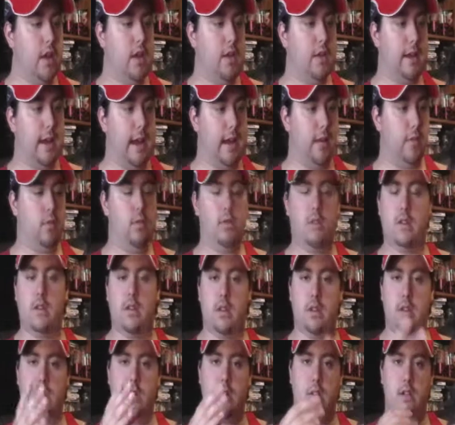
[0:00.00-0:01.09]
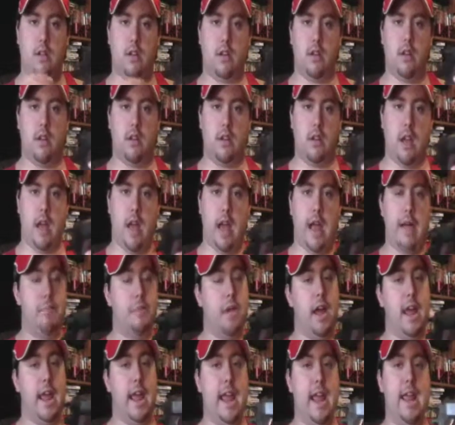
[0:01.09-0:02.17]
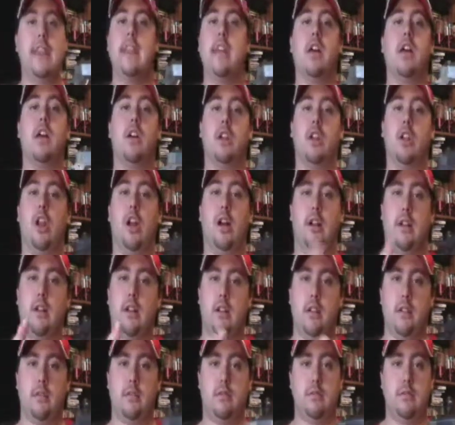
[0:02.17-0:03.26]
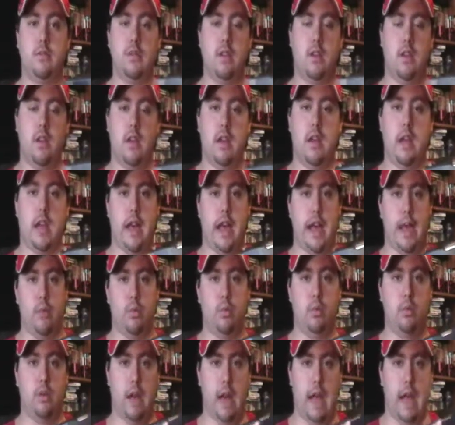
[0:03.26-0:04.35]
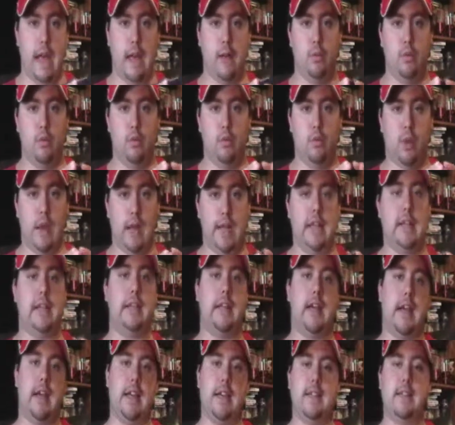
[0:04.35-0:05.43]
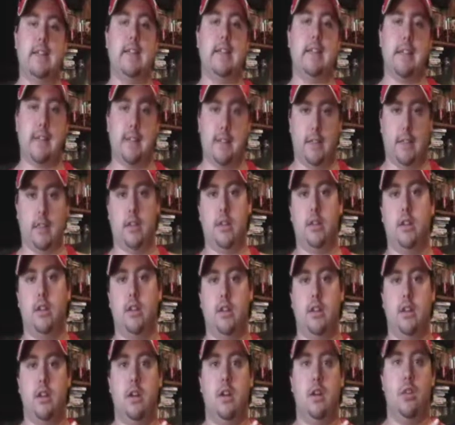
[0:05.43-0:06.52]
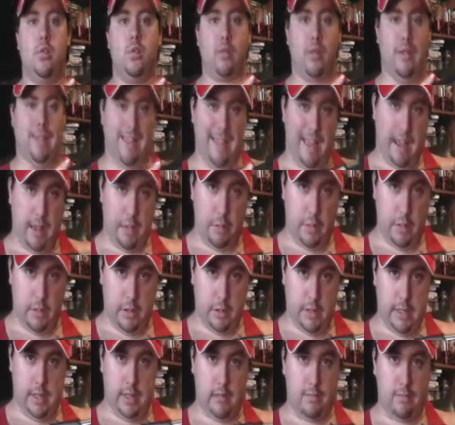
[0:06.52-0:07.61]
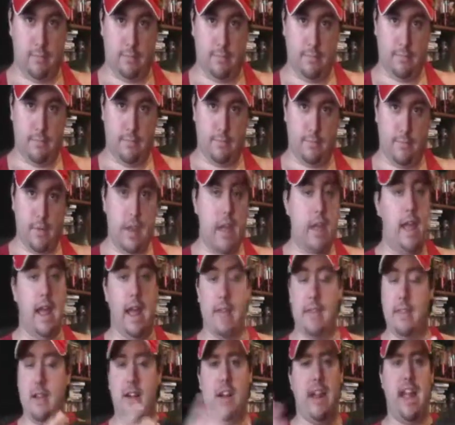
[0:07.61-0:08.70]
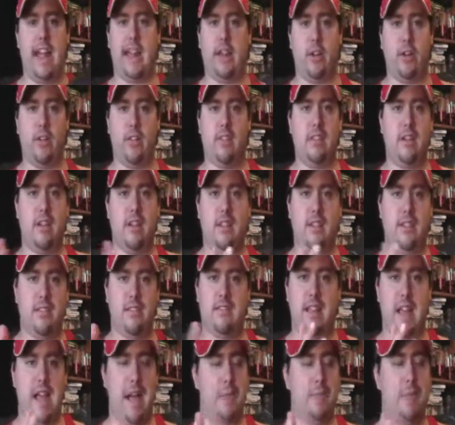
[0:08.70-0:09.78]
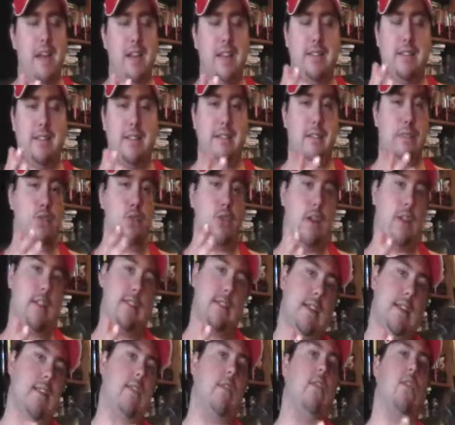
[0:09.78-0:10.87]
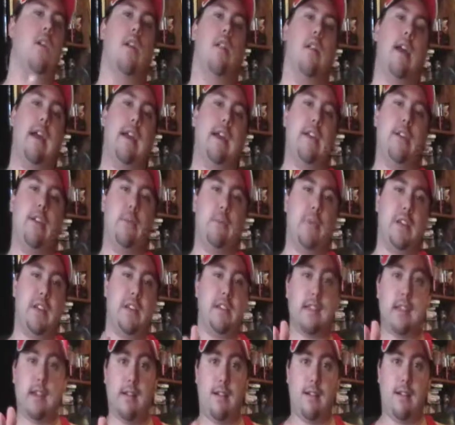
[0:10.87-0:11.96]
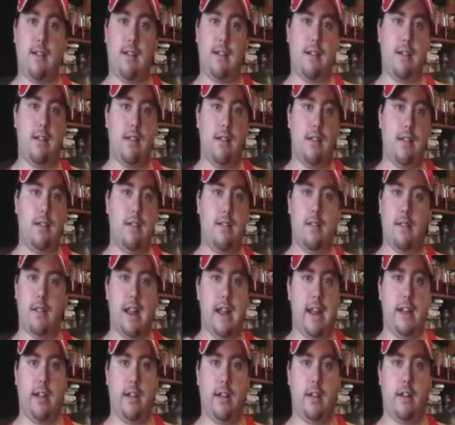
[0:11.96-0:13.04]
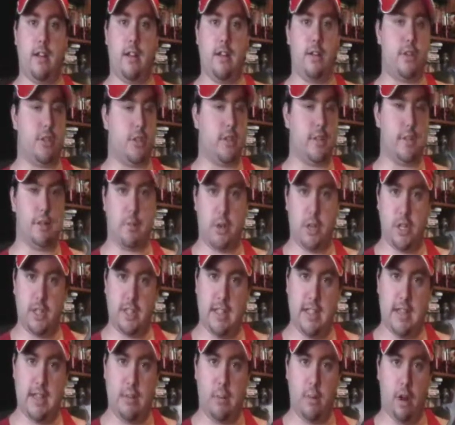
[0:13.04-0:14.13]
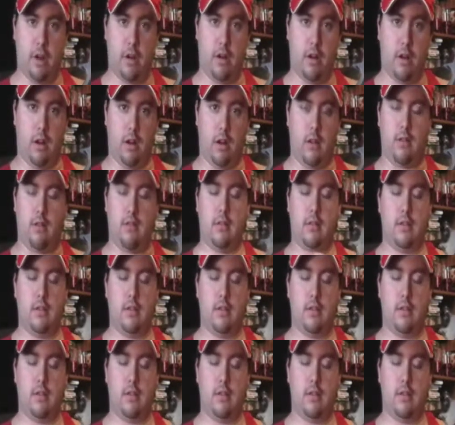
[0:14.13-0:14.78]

Now, I'm not hating on Glock. I will recognize their reliability. And they're accurate. I'm not trying to they're not accurate because they are. They're an accurate gun just as much as any modern gun.